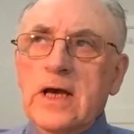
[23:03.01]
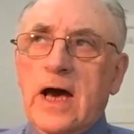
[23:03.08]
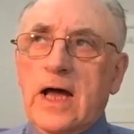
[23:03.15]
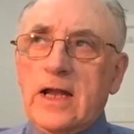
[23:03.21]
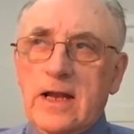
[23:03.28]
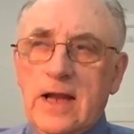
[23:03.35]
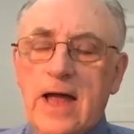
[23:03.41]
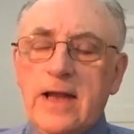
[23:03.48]

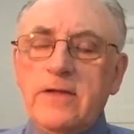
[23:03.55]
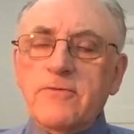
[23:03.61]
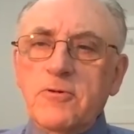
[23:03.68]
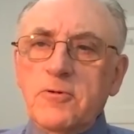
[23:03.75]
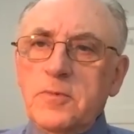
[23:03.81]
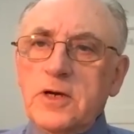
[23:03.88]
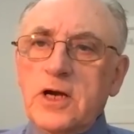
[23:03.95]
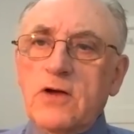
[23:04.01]
And a lot of
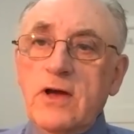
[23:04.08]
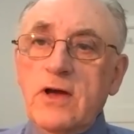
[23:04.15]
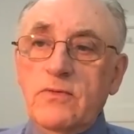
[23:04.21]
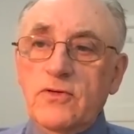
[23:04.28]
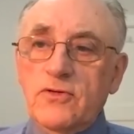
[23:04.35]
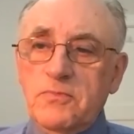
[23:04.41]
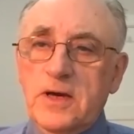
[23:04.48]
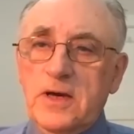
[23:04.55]
them agree
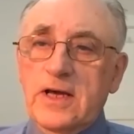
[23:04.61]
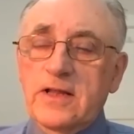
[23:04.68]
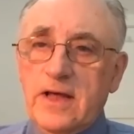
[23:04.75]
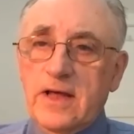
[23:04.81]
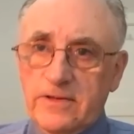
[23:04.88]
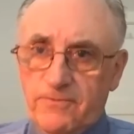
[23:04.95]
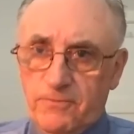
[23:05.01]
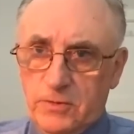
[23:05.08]
with me
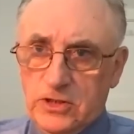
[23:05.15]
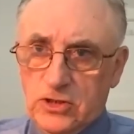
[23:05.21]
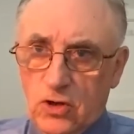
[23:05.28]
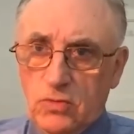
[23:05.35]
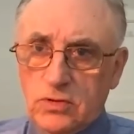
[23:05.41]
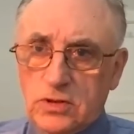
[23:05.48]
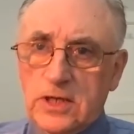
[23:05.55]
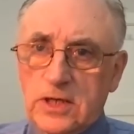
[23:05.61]
that if we
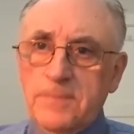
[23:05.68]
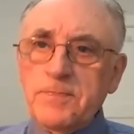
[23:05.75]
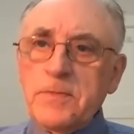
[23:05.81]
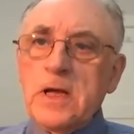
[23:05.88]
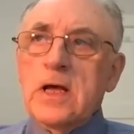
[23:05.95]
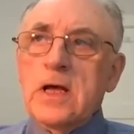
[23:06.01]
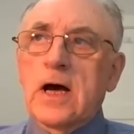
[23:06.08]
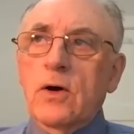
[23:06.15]
don't
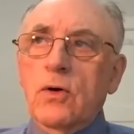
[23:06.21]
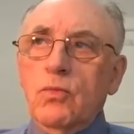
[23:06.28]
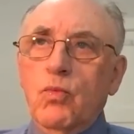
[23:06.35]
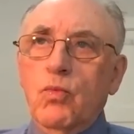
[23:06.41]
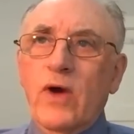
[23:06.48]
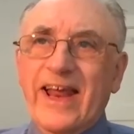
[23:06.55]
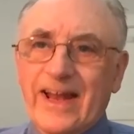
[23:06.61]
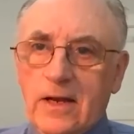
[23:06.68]

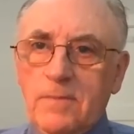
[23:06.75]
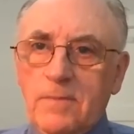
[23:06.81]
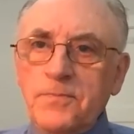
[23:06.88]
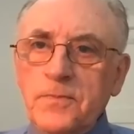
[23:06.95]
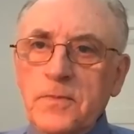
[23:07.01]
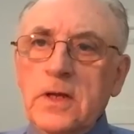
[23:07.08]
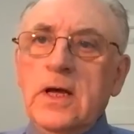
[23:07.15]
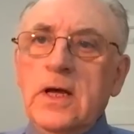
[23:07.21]
win
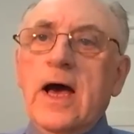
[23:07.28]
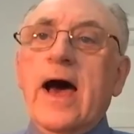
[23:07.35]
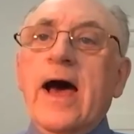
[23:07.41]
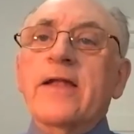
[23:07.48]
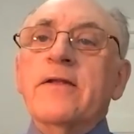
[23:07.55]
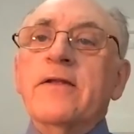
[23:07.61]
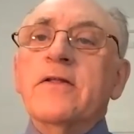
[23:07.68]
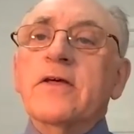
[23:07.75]

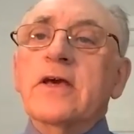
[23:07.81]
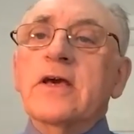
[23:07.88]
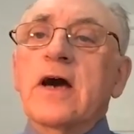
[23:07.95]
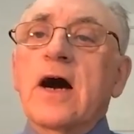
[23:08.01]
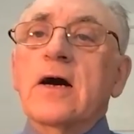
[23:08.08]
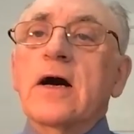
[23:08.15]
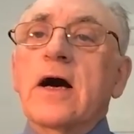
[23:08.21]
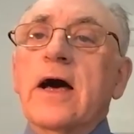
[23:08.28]
and the